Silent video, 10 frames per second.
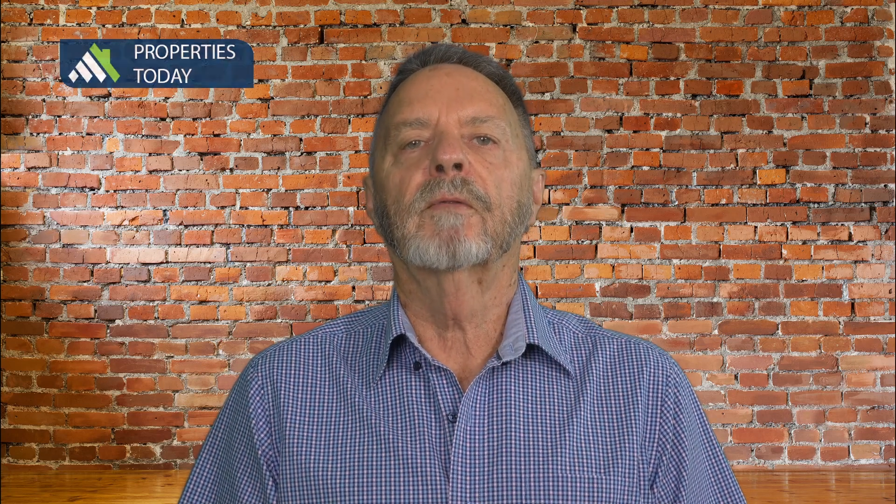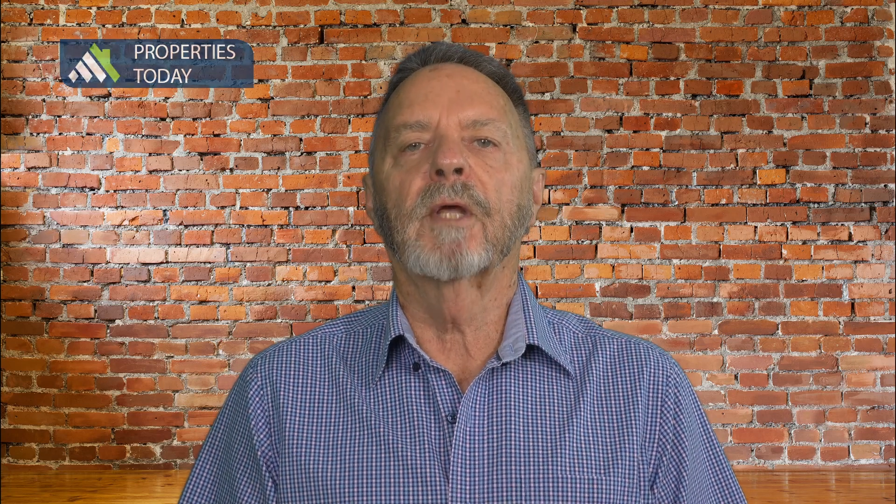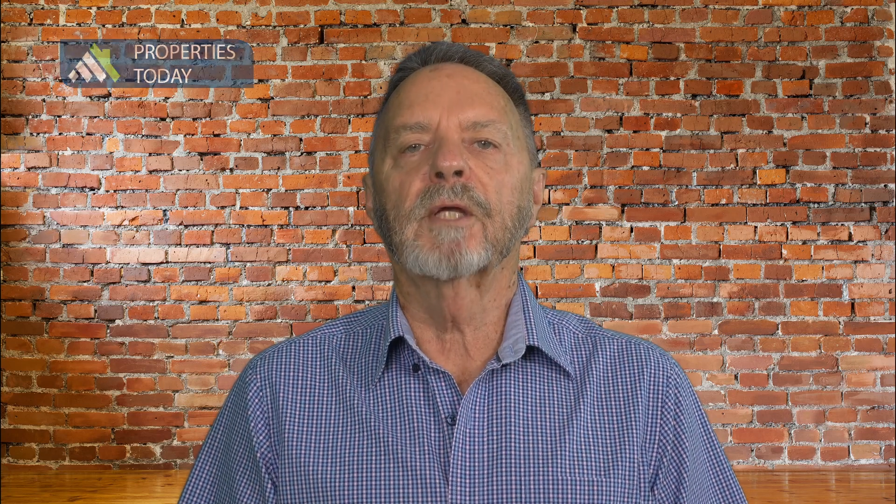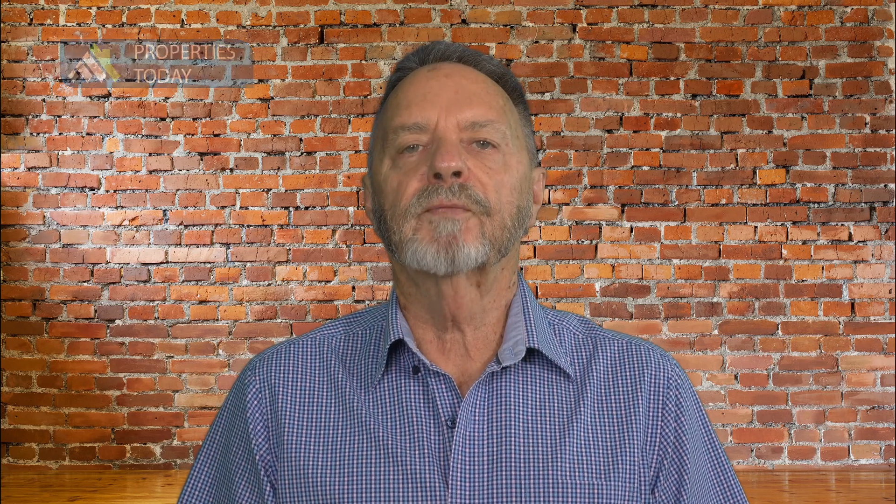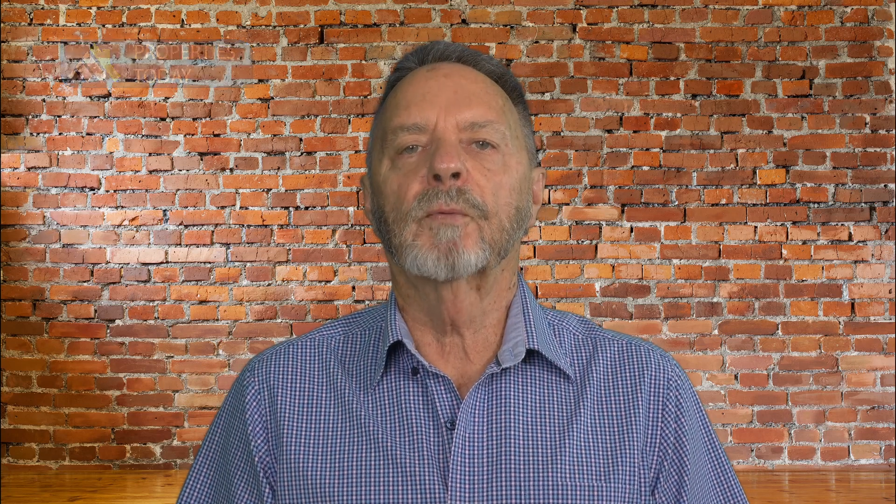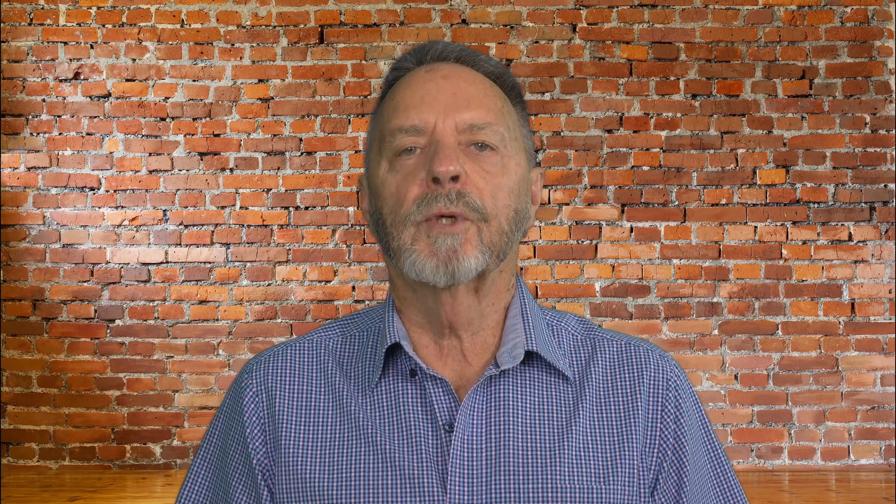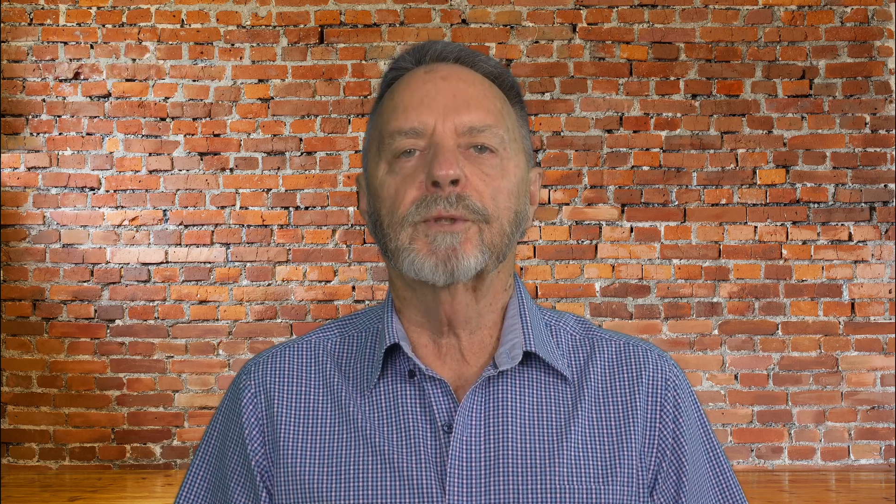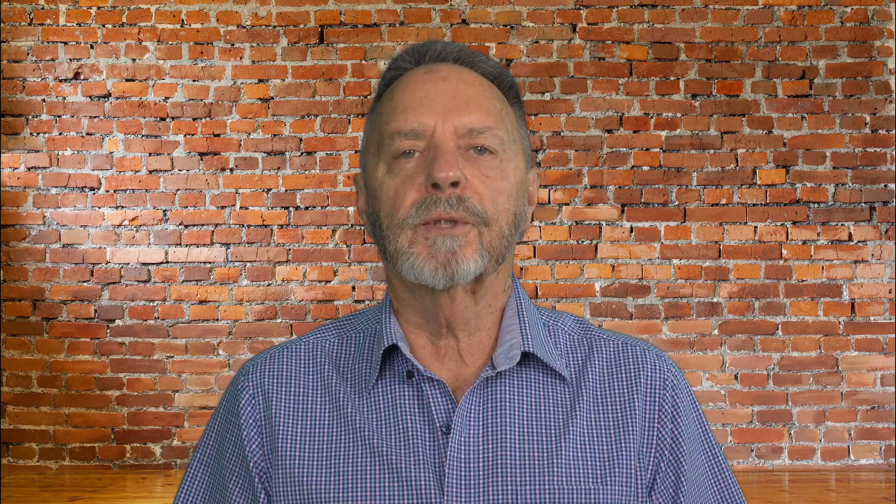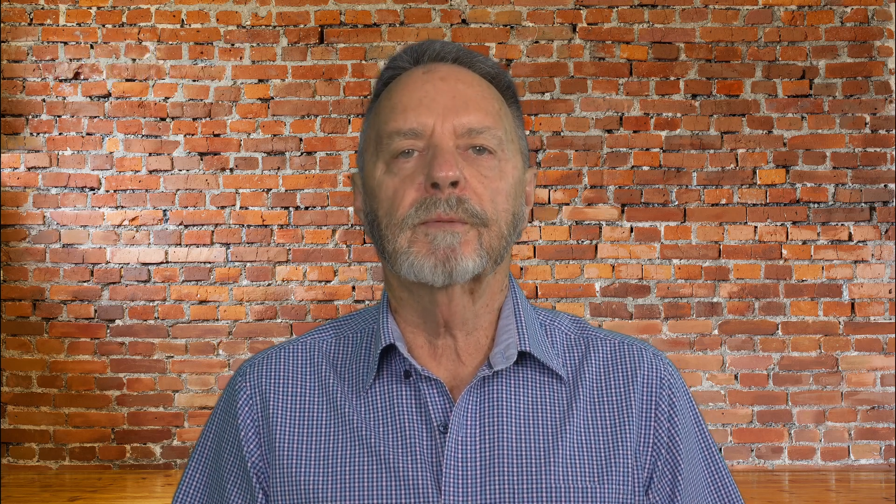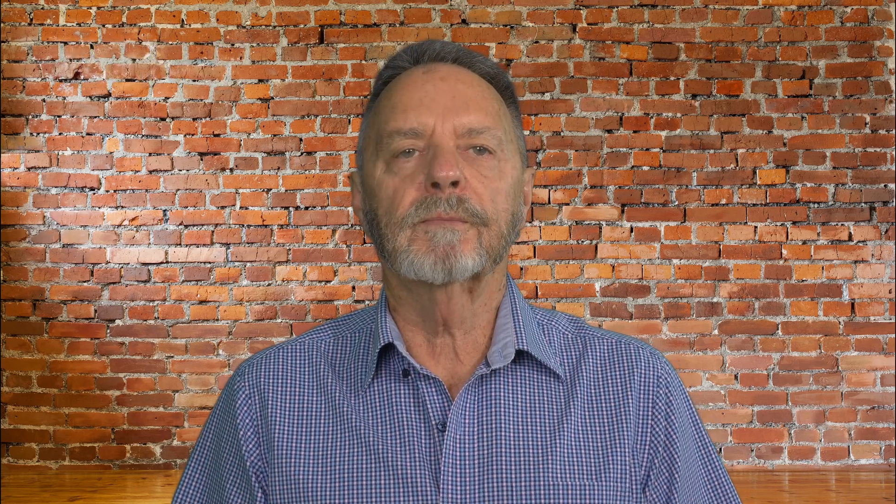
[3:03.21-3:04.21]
Thanks for watching.